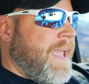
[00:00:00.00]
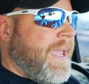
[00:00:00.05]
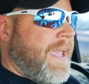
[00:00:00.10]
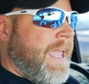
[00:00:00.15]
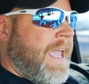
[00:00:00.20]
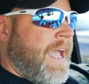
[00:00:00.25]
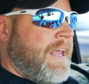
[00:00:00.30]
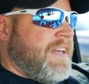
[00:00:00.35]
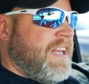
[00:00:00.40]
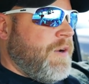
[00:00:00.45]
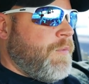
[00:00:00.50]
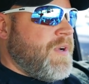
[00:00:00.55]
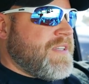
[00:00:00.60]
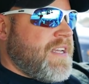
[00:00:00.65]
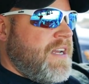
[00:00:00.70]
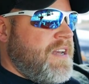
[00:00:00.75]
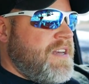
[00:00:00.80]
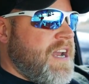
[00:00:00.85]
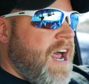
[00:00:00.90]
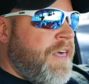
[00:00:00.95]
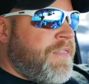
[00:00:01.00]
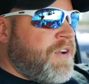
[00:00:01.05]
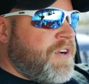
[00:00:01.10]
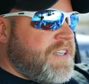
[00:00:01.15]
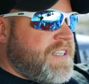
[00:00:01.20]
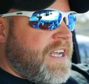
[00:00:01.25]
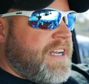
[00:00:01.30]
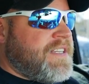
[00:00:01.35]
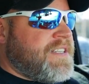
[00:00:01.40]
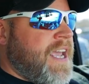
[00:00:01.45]
and it was another
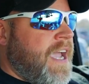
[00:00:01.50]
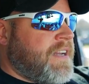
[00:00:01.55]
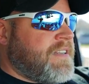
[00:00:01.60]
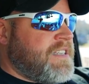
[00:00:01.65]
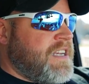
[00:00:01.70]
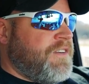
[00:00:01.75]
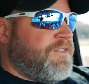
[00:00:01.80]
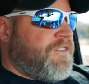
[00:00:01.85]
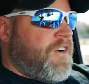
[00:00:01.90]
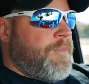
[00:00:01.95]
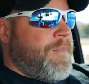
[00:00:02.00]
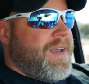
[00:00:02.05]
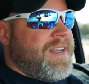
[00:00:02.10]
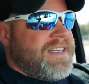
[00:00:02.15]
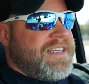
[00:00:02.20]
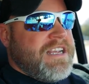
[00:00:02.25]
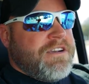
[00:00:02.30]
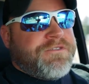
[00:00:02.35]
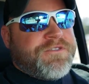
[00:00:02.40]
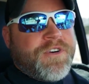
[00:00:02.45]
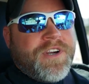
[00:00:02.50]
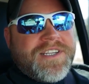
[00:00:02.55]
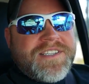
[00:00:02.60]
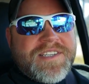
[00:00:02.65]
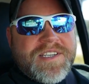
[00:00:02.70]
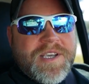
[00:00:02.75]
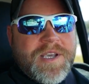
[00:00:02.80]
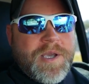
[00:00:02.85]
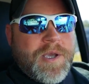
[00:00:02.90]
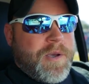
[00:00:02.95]
detective from a
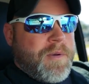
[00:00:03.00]
different